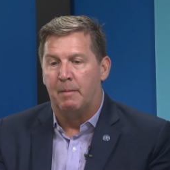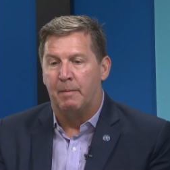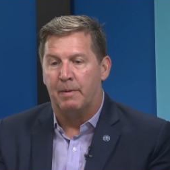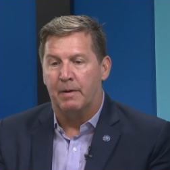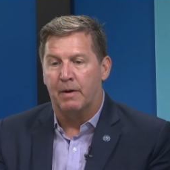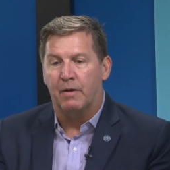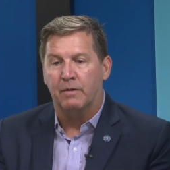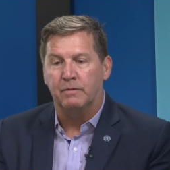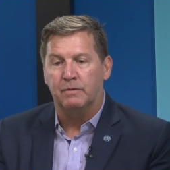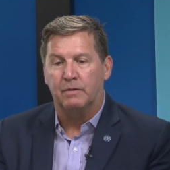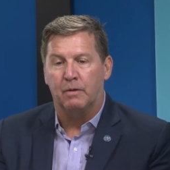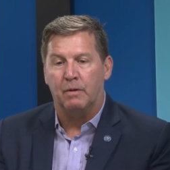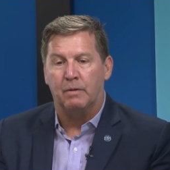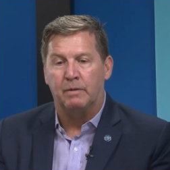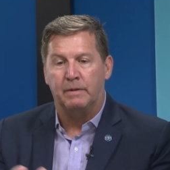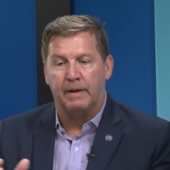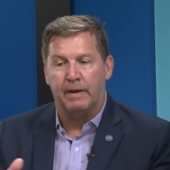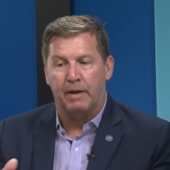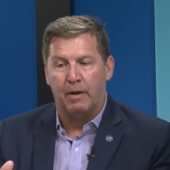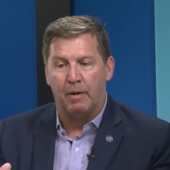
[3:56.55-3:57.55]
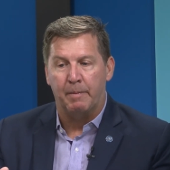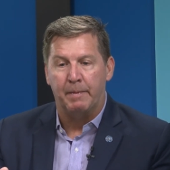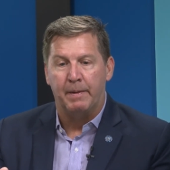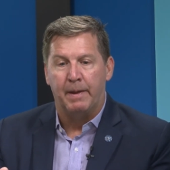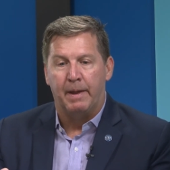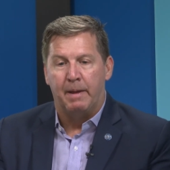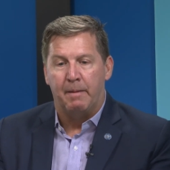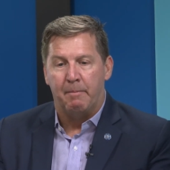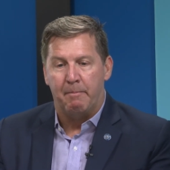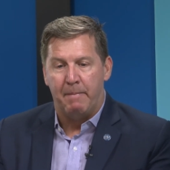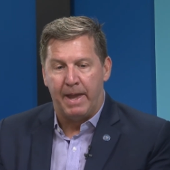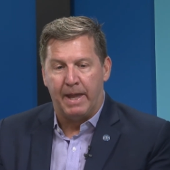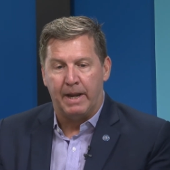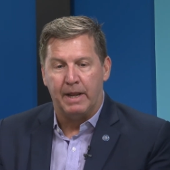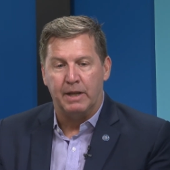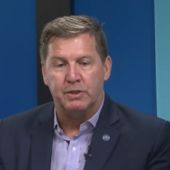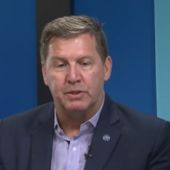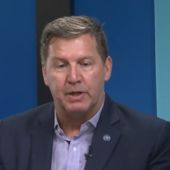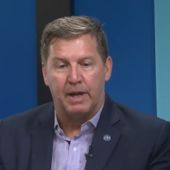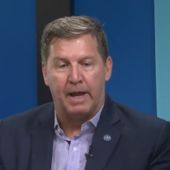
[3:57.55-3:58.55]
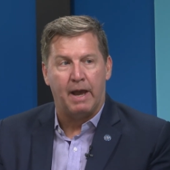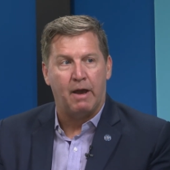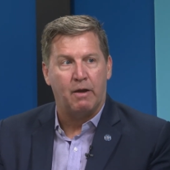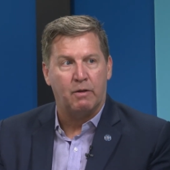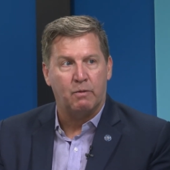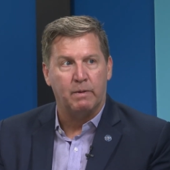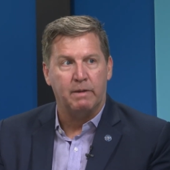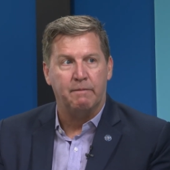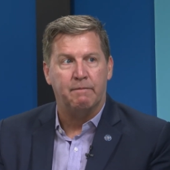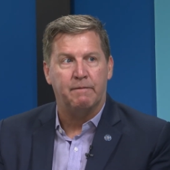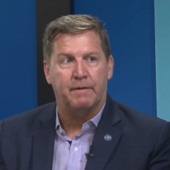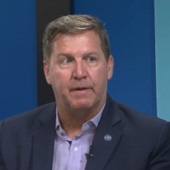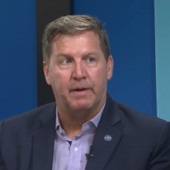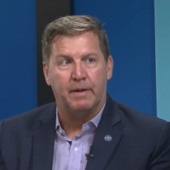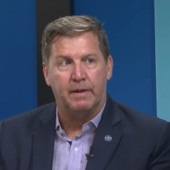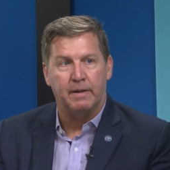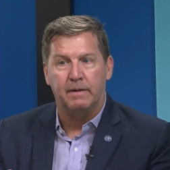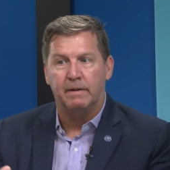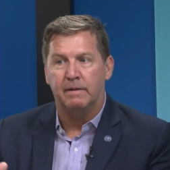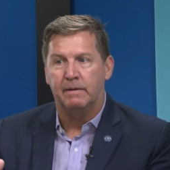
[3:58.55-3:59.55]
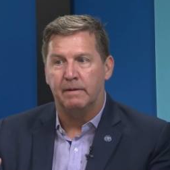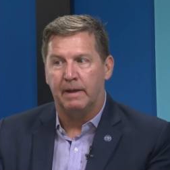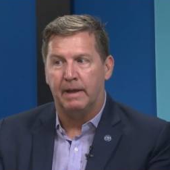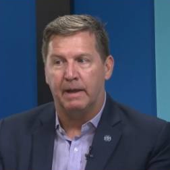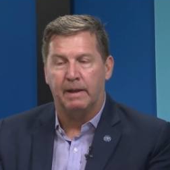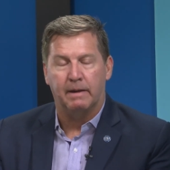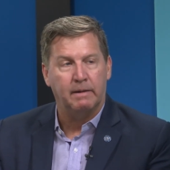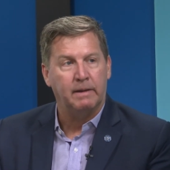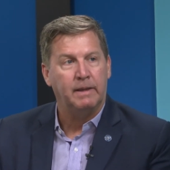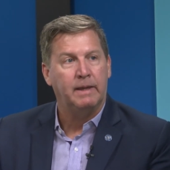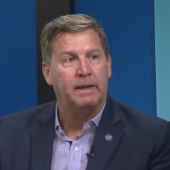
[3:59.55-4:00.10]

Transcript: but also to help manage how do we fund and